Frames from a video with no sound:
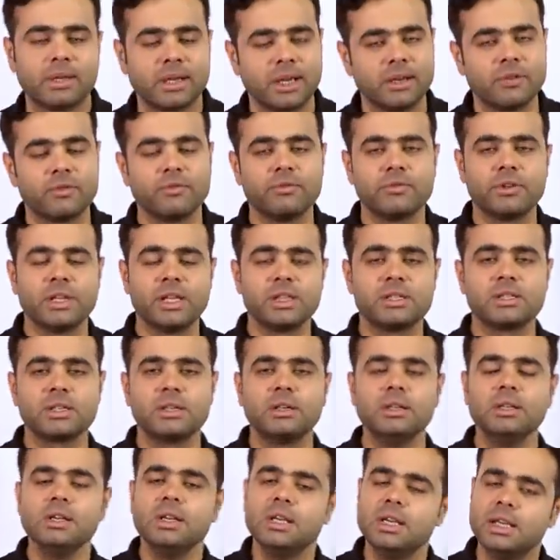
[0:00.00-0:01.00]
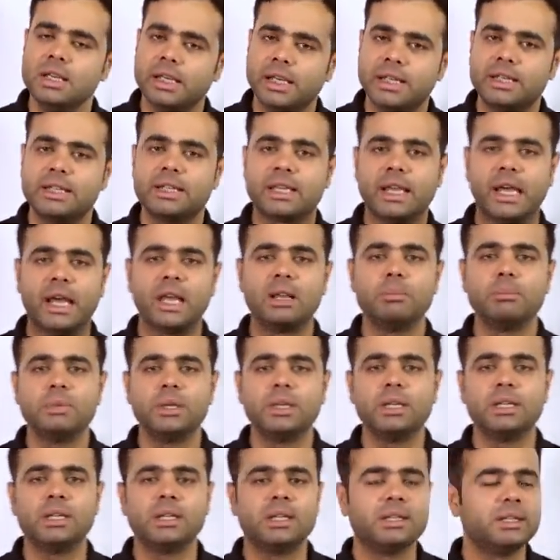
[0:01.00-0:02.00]
a kind of nature. It can
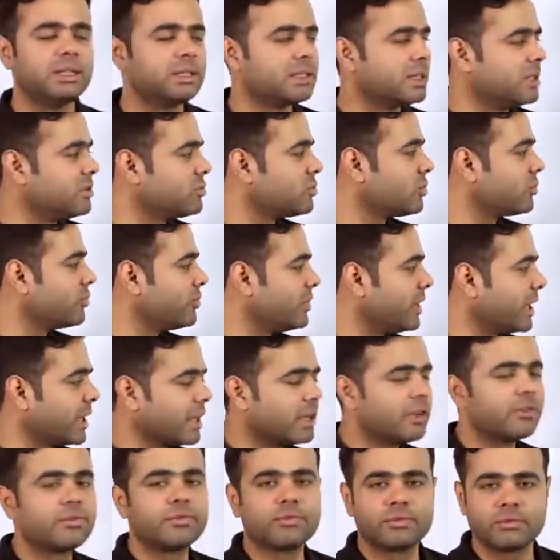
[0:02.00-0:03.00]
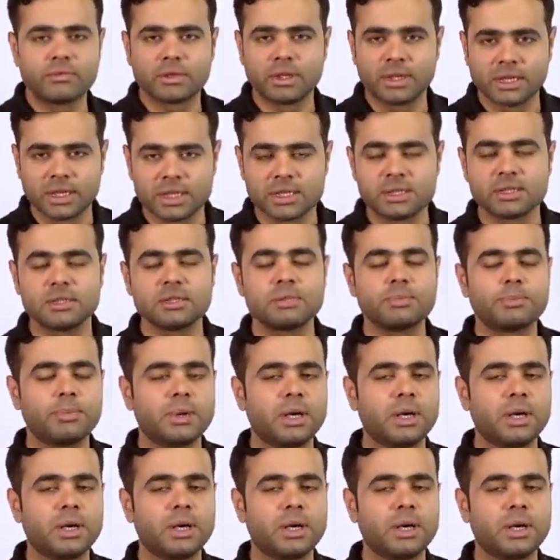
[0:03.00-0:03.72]
be in the sense of negative conditions,